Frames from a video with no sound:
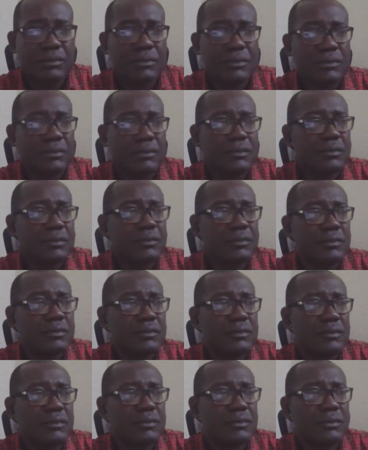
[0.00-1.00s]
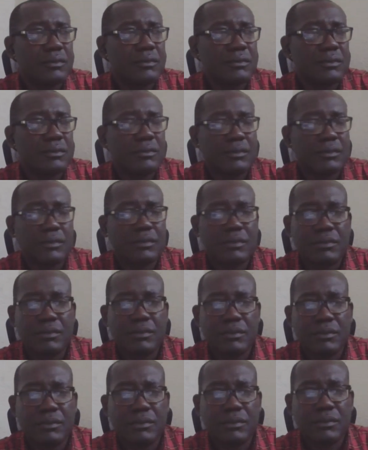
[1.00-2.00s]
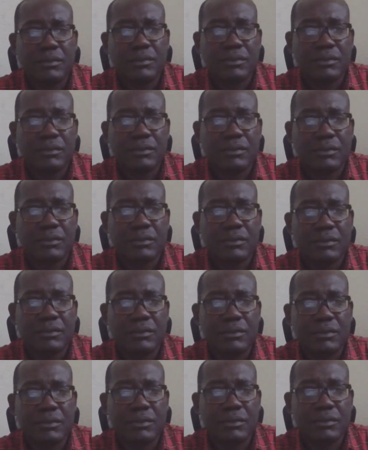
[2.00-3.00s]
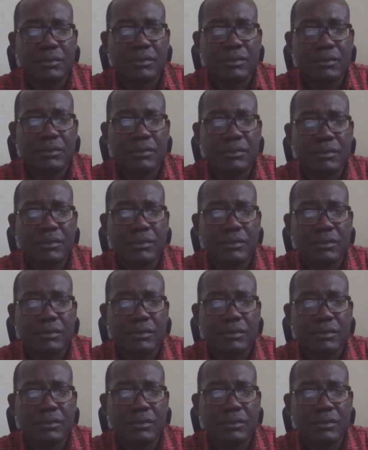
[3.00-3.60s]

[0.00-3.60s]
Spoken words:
(not speaking)